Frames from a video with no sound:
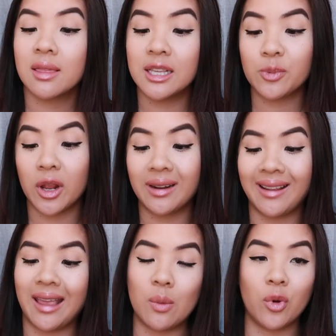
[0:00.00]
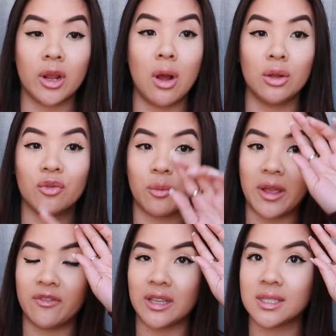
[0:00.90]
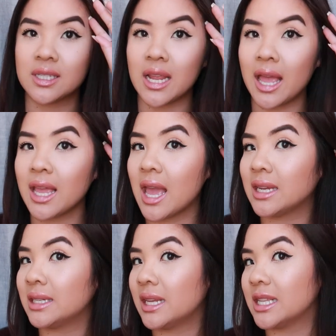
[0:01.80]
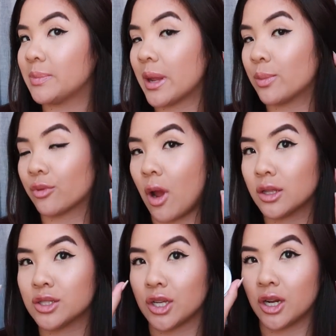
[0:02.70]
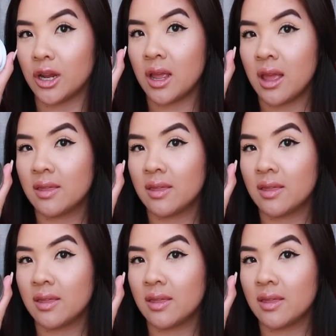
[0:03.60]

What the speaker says: This product I am wearing all over my face today, and it is my bronzer.